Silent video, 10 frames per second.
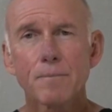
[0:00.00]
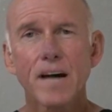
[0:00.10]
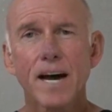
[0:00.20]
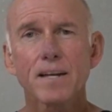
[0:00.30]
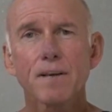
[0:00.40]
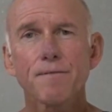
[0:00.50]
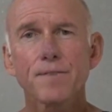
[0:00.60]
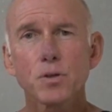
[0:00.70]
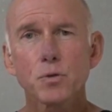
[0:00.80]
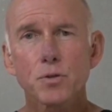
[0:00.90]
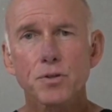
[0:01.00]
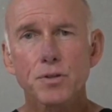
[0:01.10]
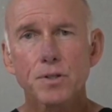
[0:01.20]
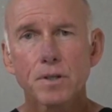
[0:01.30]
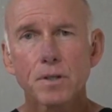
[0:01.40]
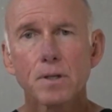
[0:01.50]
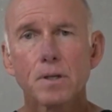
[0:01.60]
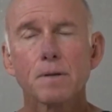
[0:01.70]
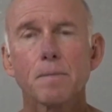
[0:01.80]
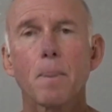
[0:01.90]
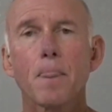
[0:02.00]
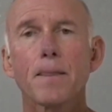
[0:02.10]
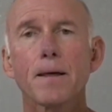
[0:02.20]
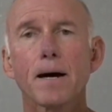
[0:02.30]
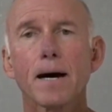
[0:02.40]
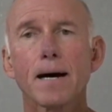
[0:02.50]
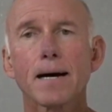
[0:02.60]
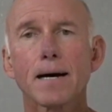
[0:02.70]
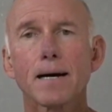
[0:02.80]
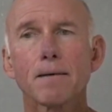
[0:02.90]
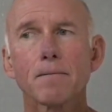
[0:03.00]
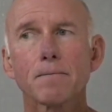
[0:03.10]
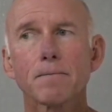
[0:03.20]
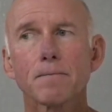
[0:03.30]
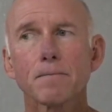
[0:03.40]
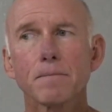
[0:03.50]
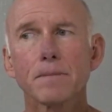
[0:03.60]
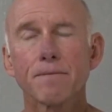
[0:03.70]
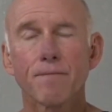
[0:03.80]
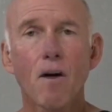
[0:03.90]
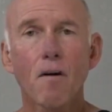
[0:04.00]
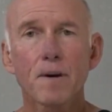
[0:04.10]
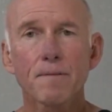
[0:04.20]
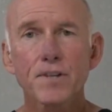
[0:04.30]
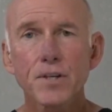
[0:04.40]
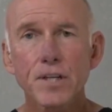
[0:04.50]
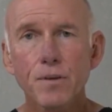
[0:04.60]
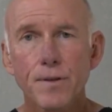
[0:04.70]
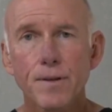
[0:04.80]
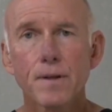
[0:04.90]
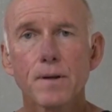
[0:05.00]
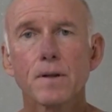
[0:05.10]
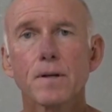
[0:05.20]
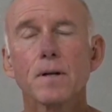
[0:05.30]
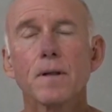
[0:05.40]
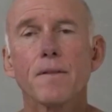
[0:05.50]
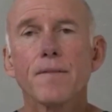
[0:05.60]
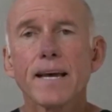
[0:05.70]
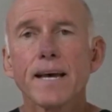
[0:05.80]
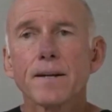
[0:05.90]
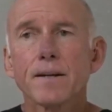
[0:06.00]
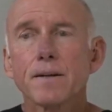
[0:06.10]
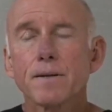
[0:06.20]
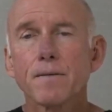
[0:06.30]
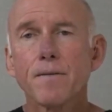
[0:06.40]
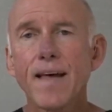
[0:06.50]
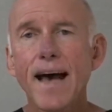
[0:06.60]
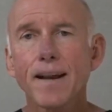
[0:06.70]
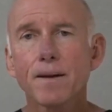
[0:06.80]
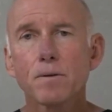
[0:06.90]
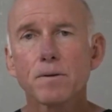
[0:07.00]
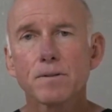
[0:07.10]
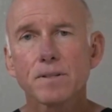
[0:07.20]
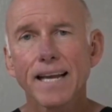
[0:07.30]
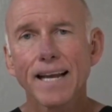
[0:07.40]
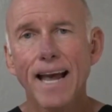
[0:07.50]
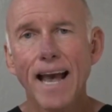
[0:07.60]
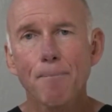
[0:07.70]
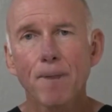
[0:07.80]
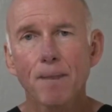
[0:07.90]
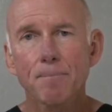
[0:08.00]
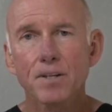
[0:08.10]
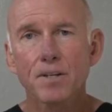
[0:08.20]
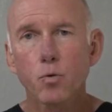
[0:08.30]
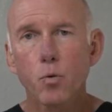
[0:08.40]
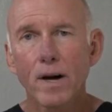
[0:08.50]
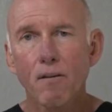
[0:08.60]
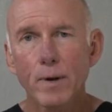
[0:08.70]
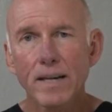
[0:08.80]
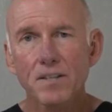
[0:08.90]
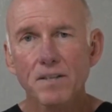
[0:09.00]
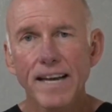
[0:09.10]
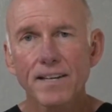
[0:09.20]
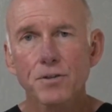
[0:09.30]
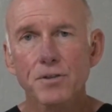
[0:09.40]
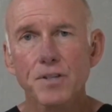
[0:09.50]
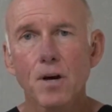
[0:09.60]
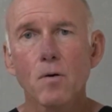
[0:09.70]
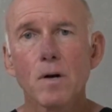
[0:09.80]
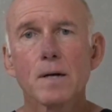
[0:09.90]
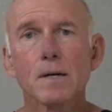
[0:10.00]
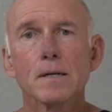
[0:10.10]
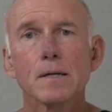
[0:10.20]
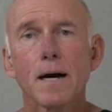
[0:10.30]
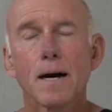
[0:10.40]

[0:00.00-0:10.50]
not diffuse involvement of teeth, then that can happen up to 12 weeks of age or so,